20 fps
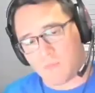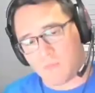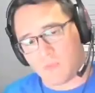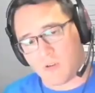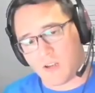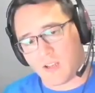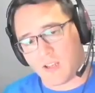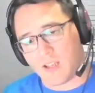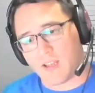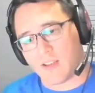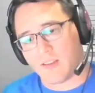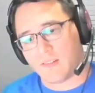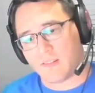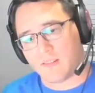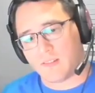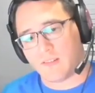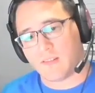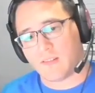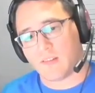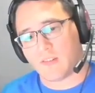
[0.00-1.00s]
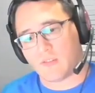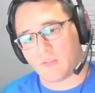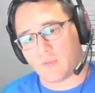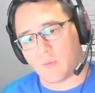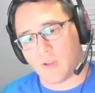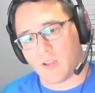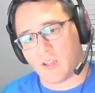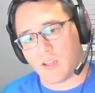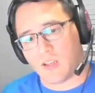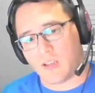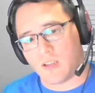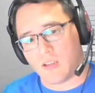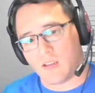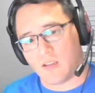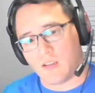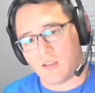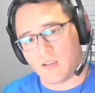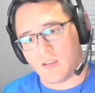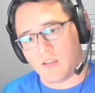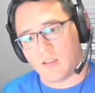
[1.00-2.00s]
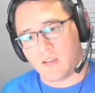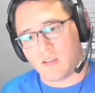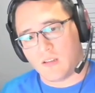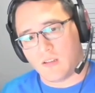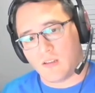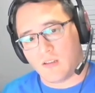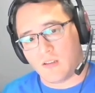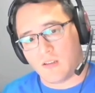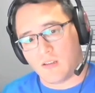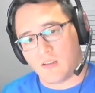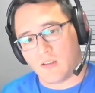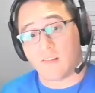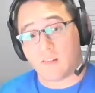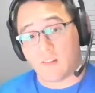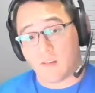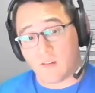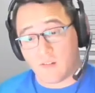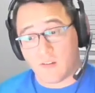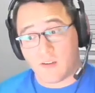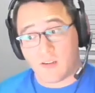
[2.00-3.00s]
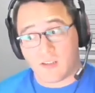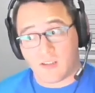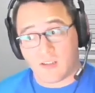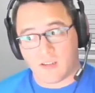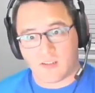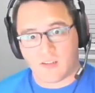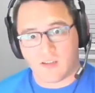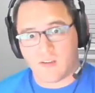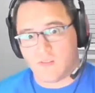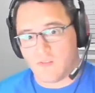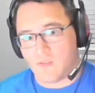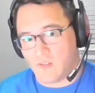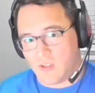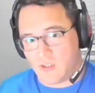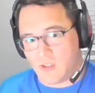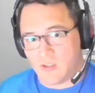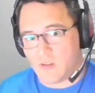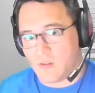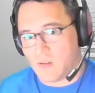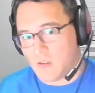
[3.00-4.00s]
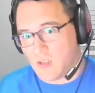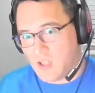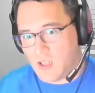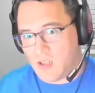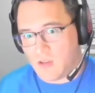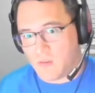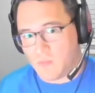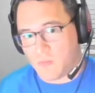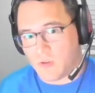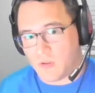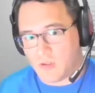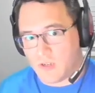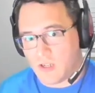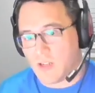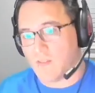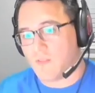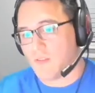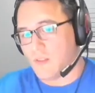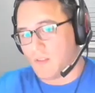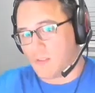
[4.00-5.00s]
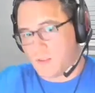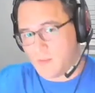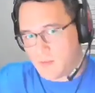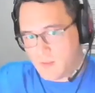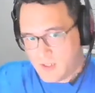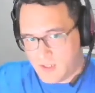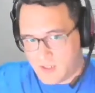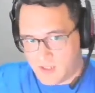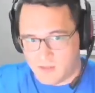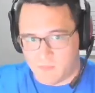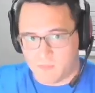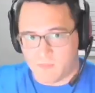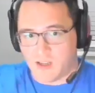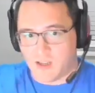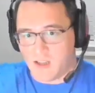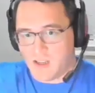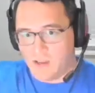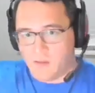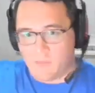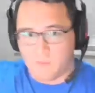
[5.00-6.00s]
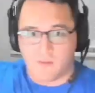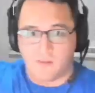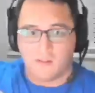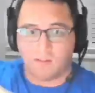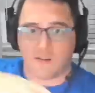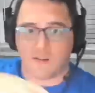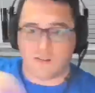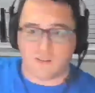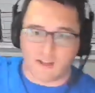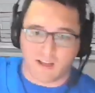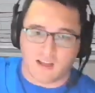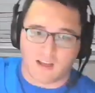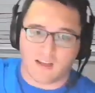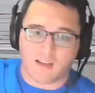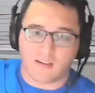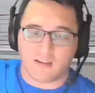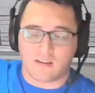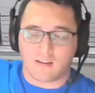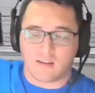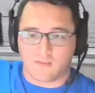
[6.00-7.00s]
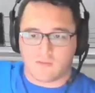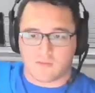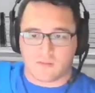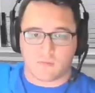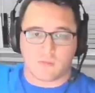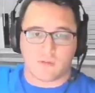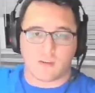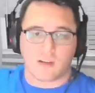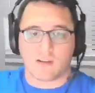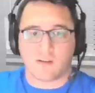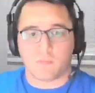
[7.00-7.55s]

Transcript: broadcast in such a way. And since it's already a video game, you could have the 3D map and all that, the different player